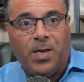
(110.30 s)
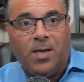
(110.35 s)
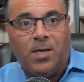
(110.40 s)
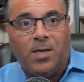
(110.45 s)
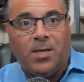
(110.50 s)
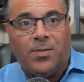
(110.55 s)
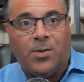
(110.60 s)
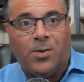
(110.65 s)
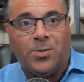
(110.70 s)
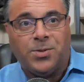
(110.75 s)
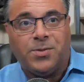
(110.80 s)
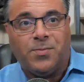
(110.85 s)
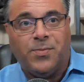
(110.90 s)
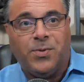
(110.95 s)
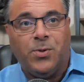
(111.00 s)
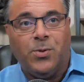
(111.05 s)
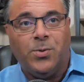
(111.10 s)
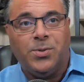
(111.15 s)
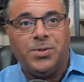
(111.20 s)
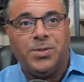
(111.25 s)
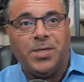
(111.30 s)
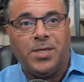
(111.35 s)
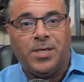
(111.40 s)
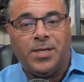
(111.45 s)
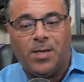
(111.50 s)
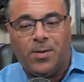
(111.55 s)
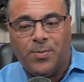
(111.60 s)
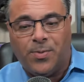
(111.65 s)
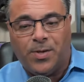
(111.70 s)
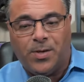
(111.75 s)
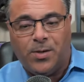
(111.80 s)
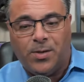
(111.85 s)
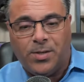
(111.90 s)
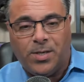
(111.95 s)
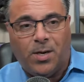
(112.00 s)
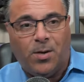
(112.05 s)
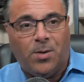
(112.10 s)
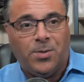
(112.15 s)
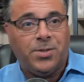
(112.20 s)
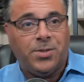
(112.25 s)
and those of you sitting out there at the
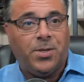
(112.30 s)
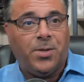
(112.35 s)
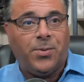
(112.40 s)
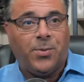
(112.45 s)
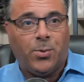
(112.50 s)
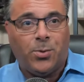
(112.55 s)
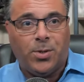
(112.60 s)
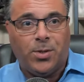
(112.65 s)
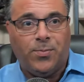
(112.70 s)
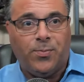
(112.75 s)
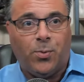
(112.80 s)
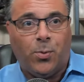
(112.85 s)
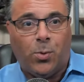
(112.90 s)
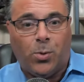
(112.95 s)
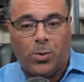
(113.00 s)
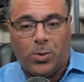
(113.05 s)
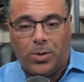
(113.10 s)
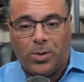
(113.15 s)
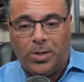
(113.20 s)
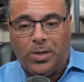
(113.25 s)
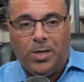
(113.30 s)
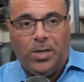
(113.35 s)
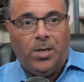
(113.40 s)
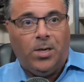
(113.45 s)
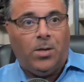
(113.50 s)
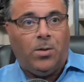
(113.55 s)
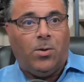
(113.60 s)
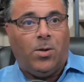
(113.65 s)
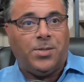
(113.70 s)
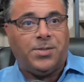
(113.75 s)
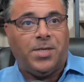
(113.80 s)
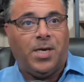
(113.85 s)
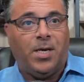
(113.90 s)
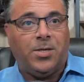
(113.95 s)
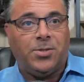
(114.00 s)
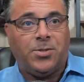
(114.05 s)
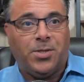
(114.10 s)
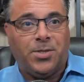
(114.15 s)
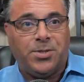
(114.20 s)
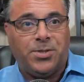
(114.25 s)
Housing Authority for Los
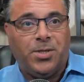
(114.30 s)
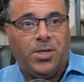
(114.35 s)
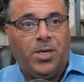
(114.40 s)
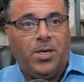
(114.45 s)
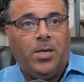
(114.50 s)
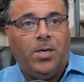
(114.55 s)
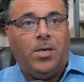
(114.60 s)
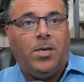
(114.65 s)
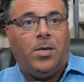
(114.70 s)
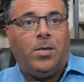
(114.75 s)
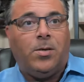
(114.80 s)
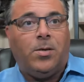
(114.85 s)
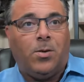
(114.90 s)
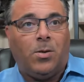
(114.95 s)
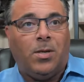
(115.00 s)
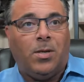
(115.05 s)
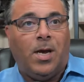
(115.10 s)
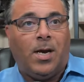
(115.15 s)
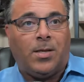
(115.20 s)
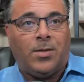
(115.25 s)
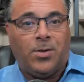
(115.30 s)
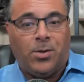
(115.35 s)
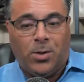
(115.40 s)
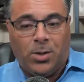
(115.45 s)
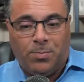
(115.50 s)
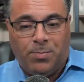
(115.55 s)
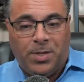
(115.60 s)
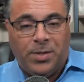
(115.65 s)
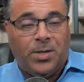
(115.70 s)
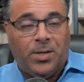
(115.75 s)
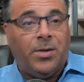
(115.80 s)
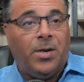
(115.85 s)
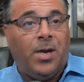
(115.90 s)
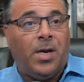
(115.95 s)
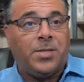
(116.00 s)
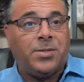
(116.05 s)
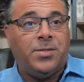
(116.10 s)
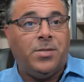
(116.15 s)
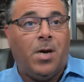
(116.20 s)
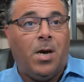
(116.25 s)
Angeles, you're likely going to be the
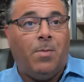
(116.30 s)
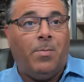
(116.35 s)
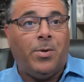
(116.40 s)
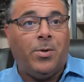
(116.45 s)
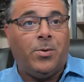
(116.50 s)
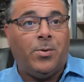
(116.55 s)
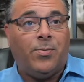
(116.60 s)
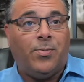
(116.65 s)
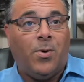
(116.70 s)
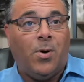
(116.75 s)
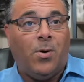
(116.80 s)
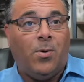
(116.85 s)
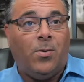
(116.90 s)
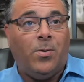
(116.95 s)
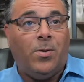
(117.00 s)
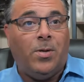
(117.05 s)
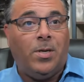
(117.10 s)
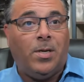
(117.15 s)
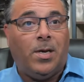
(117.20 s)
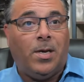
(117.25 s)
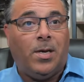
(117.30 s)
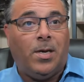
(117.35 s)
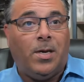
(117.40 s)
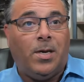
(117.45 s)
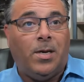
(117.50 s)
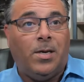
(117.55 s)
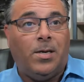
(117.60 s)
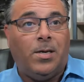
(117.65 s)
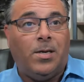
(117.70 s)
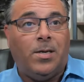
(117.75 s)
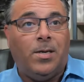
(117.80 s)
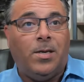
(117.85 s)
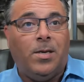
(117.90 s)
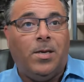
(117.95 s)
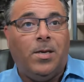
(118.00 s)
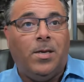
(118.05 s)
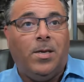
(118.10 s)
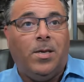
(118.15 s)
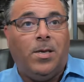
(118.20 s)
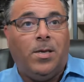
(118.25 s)
next domino to fall. Uh,
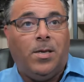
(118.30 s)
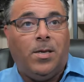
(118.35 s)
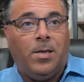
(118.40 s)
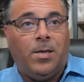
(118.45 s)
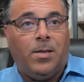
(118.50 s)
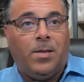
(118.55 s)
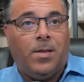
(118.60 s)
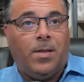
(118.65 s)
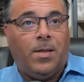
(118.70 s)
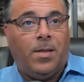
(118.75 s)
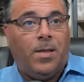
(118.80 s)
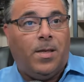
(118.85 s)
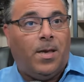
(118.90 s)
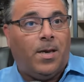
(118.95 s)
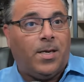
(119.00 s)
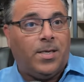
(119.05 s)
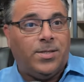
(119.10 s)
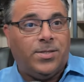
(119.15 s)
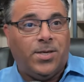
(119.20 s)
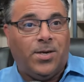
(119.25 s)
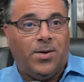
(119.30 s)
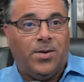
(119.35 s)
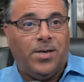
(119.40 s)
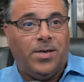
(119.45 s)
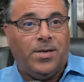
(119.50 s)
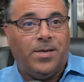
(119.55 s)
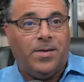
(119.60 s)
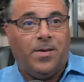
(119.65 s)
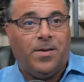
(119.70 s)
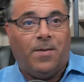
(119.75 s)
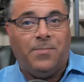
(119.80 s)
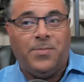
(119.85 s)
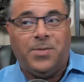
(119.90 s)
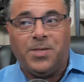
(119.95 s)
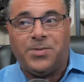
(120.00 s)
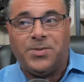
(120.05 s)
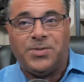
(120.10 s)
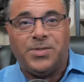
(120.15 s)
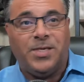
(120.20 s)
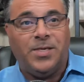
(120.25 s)
I can tell you, I've
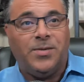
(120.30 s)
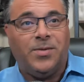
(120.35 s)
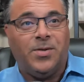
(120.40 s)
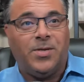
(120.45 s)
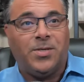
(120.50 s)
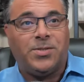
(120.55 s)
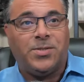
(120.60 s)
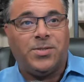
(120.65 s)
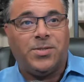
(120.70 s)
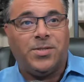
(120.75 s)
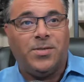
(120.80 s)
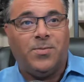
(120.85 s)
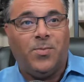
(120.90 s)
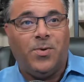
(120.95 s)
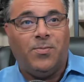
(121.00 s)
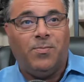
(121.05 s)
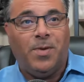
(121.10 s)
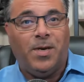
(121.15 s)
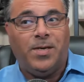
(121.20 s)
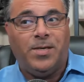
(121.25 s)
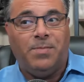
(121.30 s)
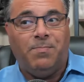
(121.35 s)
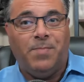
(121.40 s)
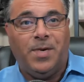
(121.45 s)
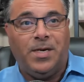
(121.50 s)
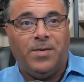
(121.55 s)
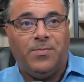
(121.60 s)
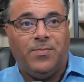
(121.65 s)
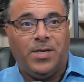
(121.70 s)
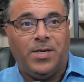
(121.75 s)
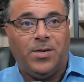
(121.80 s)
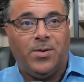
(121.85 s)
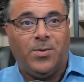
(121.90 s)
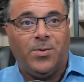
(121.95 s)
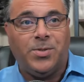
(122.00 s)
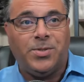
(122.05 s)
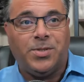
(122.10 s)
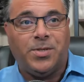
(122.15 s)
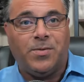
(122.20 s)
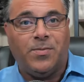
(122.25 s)
just seen this. We've made many
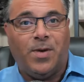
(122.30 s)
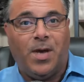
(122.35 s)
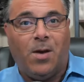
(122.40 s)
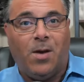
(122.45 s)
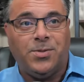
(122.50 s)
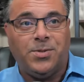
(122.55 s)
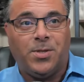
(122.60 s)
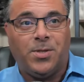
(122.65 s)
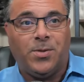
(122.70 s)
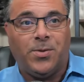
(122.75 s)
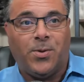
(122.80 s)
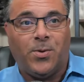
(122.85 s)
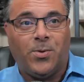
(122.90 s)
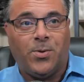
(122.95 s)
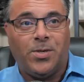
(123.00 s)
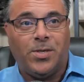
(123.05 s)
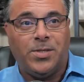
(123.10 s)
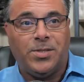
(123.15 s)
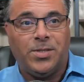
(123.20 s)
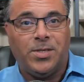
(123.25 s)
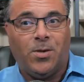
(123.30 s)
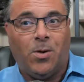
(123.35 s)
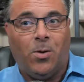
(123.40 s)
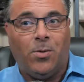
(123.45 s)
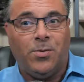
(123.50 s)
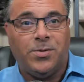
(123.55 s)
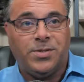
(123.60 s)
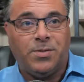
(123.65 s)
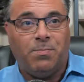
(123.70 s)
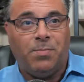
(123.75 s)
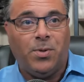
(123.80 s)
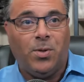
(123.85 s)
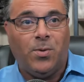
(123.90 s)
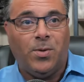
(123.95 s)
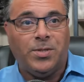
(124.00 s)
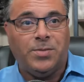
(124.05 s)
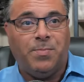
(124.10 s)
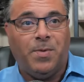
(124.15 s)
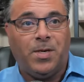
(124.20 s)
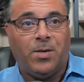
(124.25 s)
videos of housing authorities and all its
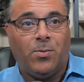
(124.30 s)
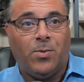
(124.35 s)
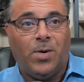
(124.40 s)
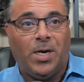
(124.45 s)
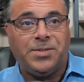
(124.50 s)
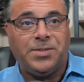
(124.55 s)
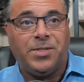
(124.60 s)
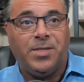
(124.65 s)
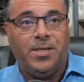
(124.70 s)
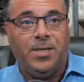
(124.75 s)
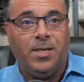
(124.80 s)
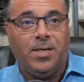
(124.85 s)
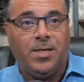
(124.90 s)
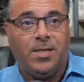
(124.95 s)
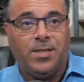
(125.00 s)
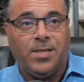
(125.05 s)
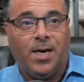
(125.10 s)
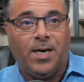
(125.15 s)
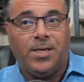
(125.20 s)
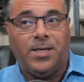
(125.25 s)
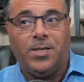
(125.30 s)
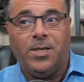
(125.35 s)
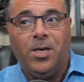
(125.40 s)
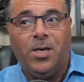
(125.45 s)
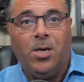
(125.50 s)
employees being arrested and indicted,